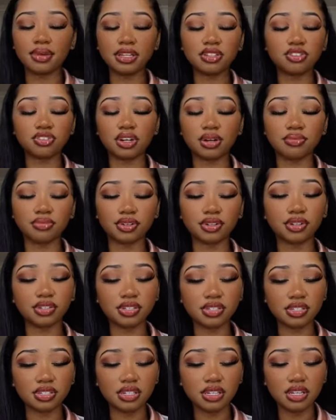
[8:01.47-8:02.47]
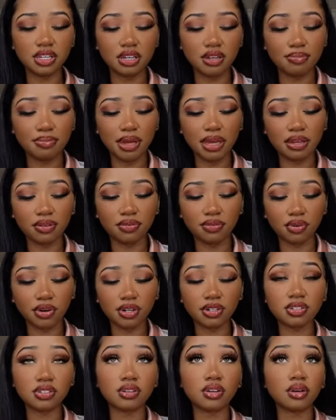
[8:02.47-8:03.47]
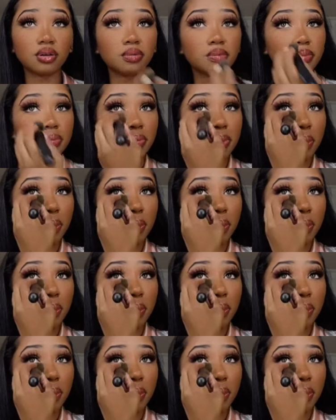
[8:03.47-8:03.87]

um, Instagram Reels paid for, so.